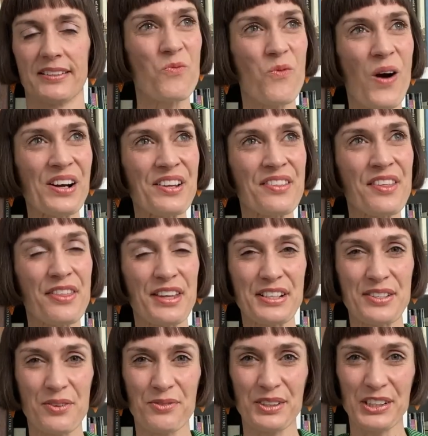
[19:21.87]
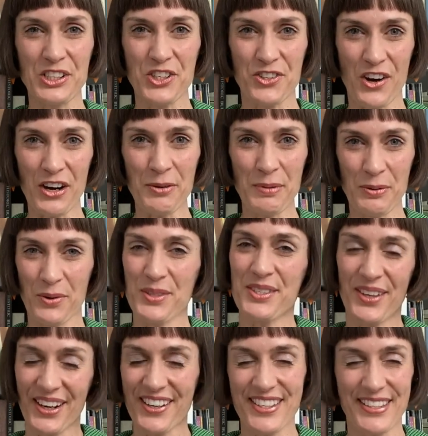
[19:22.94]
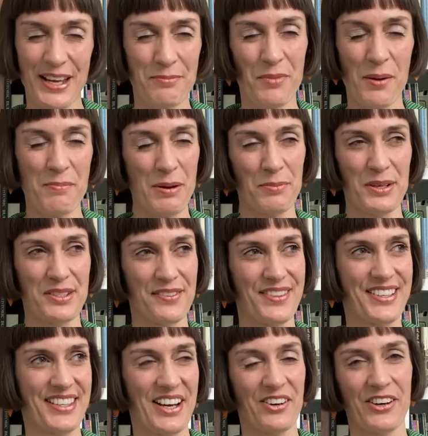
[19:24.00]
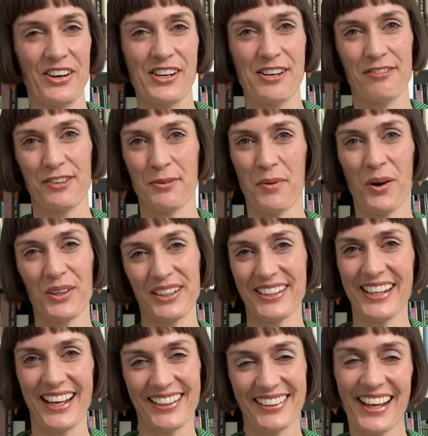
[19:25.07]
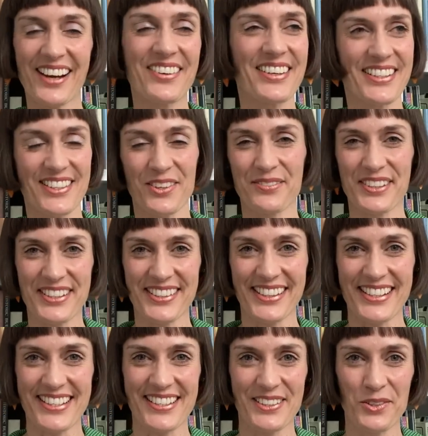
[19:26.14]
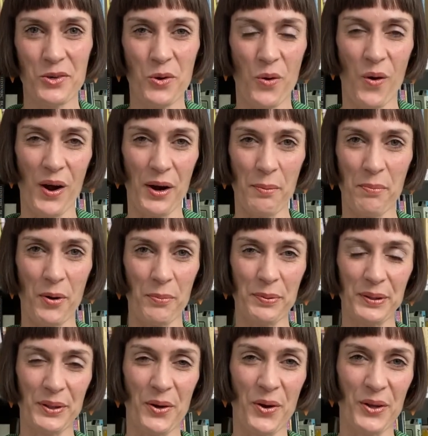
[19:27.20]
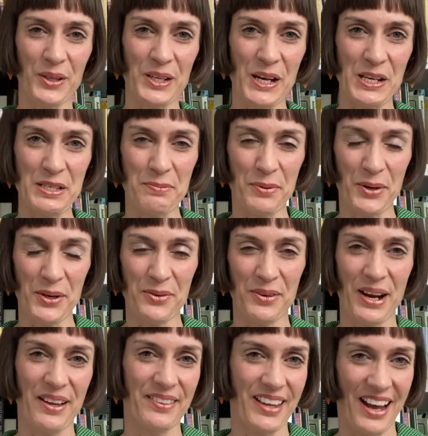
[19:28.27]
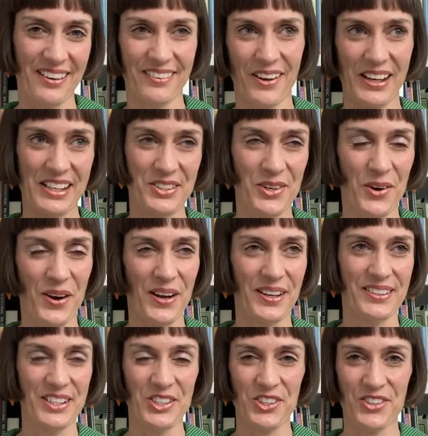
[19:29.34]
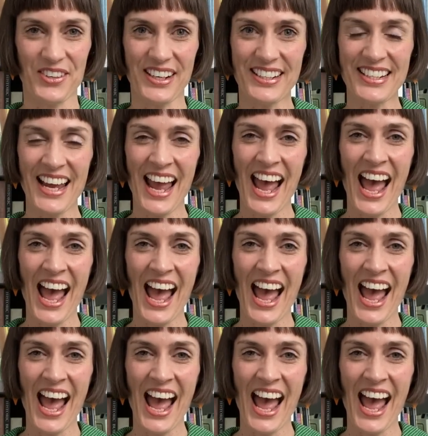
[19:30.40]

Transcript: One of the things that really struck me was, like I said, my memories of this area are from holidaying there, and it's obviously still quite a popular holiday spot around that entire district.